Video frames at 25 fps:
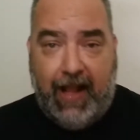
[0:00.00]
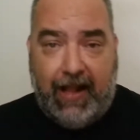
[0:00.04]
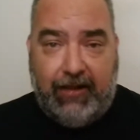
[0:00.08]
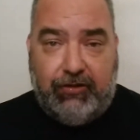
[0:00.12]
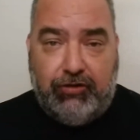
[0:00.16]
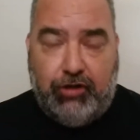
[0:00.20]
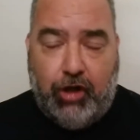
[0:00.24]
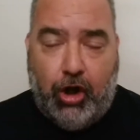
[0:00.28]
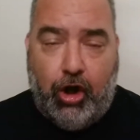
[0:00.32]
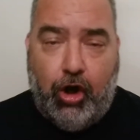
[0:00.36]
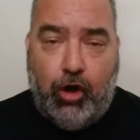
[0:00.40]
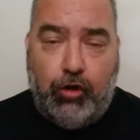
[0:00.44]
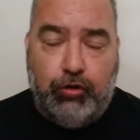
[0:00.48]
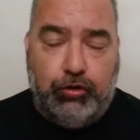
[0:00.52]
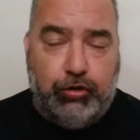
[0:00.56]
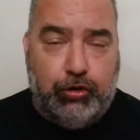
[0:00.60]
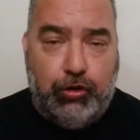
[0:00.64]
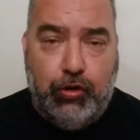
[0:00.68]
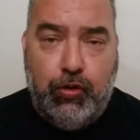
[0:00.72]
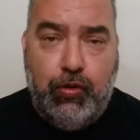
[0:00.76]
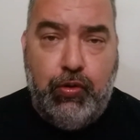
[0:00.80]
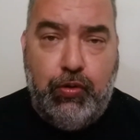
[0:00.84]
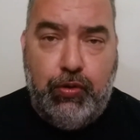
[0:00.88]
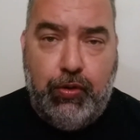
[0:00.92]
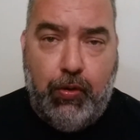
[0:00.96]
called
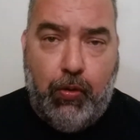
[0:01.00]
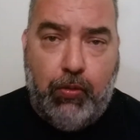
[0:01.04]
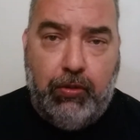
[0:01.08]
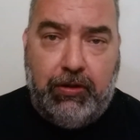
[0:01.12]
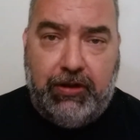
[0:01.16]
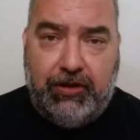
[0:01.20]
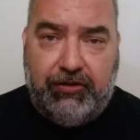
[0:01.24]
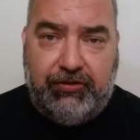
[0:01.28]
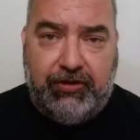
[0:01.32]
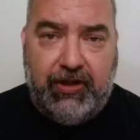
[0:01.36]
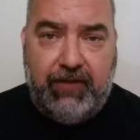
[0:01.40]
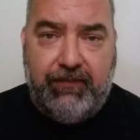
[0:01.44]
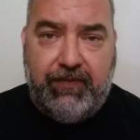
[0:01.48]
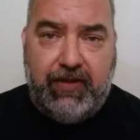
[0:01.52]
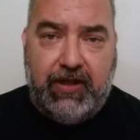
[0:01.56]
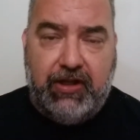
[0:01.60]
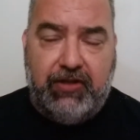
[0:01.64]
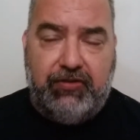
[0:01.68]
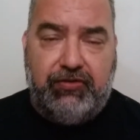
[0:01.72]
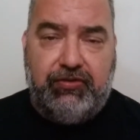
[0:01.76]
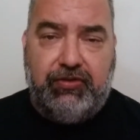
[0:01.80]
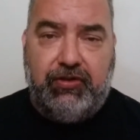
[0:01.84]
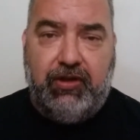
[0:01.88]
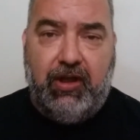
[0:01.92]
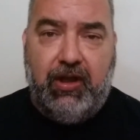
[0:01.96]
lewd or
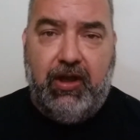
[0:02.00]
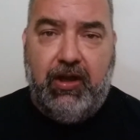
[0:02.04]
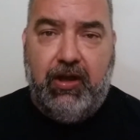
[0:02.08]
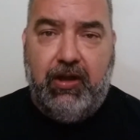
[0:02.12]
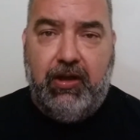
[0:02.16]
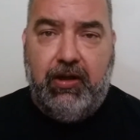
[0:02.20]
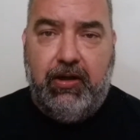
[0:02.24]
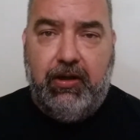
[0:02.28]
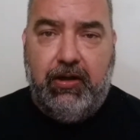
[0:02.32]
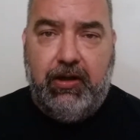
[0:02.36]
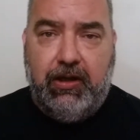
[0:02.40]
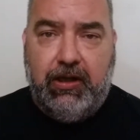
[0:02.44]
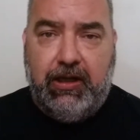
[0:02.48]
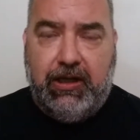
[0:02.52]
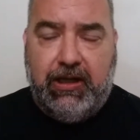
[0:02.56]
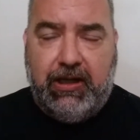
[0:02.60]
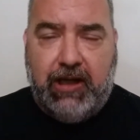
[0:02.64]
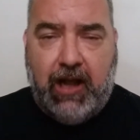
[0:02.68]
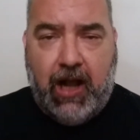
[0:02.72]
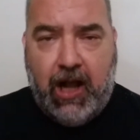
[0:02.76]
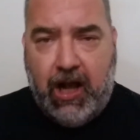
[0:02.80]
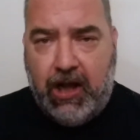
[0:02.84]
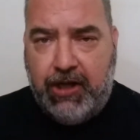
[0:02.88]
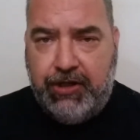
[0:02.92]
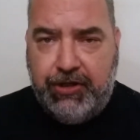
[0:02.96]
lascivious
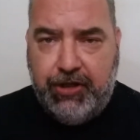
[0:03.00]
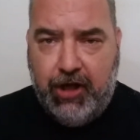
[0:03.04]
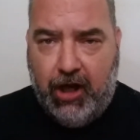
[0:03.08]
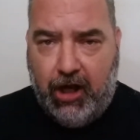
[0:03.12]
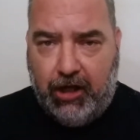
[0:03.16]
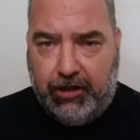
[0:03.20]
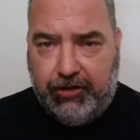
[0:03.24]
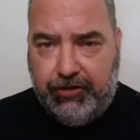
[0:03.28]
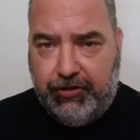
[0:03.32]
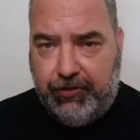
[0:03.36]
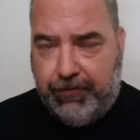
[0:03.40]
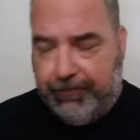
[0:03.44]
conduct.